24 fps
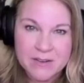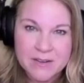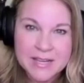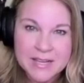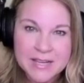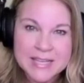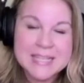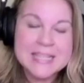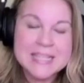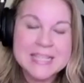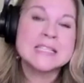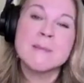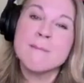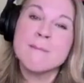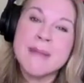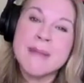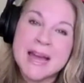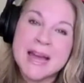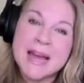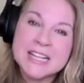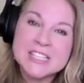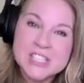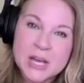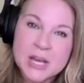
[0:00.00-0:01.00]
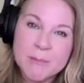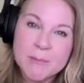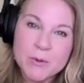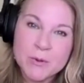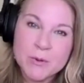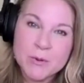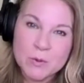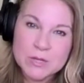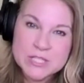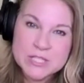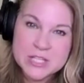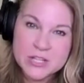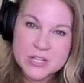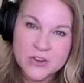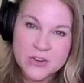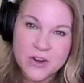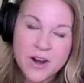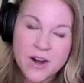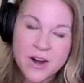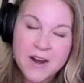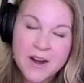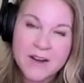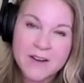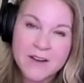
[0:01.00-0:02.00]
It needs to match up with what's in your
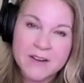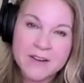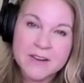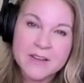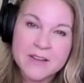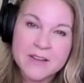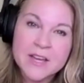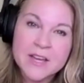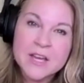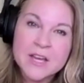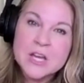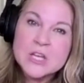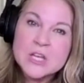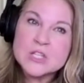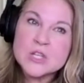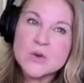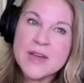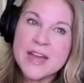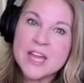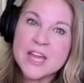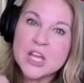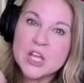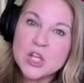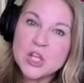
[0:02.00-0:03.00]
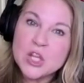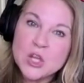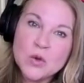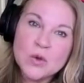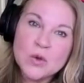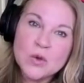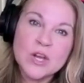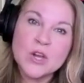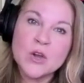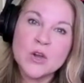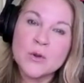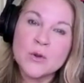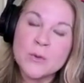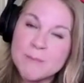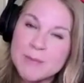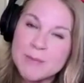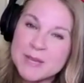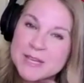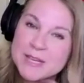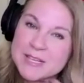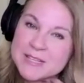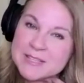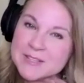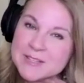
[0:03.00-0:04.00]
heart so that you can go to
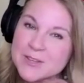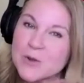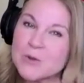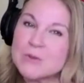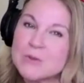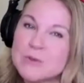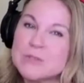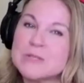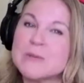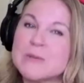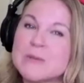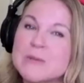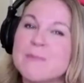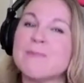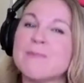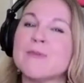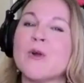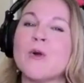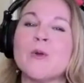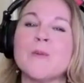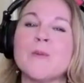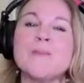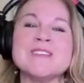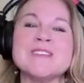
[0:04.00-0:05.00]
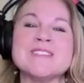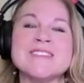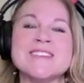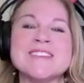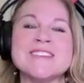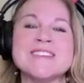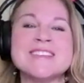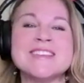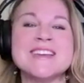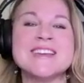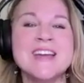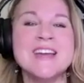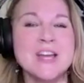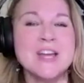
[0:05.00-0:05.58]
business,